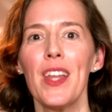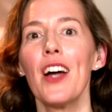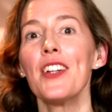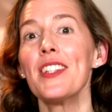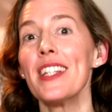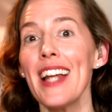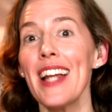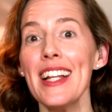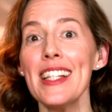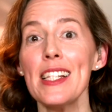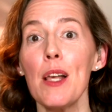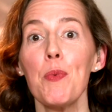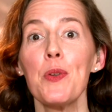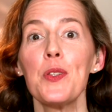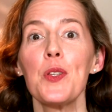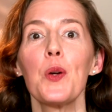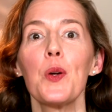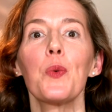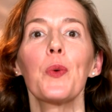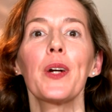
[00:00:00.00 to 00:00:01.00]
On tonight's
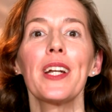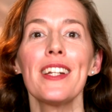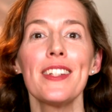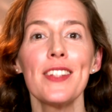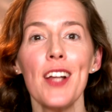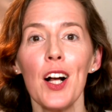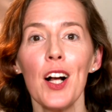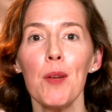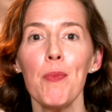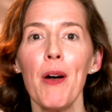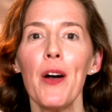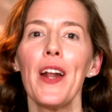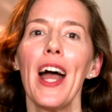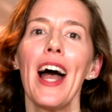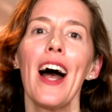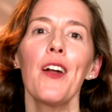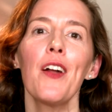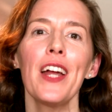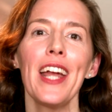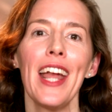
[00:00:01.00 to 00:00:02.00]
episode, we're going to talk about
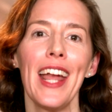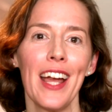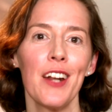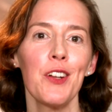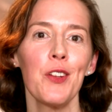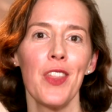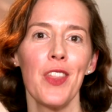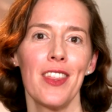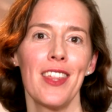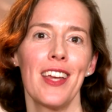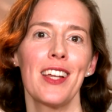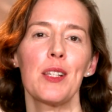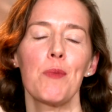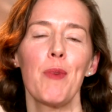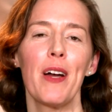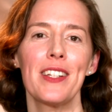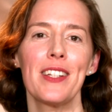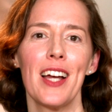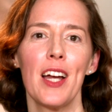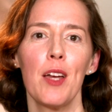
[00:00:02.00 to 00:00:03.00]
how to handle the things
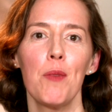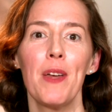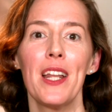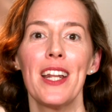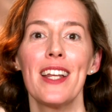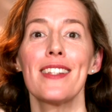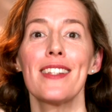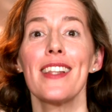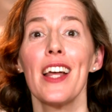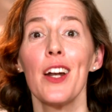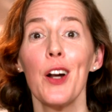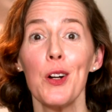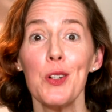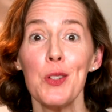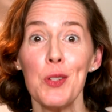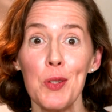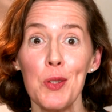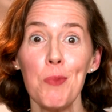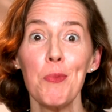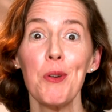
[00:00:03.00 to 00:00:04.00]
about diabetes that are
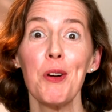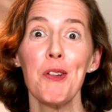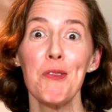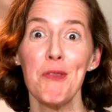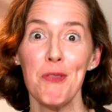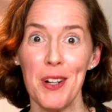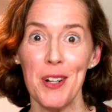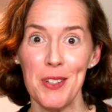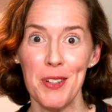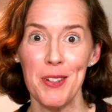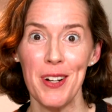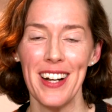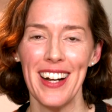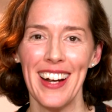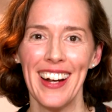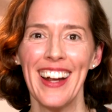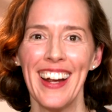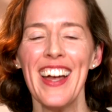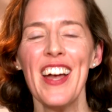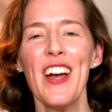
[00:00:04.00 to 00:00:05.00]
super
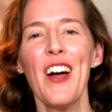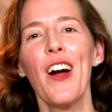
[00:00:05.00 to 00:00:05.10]
frustrating.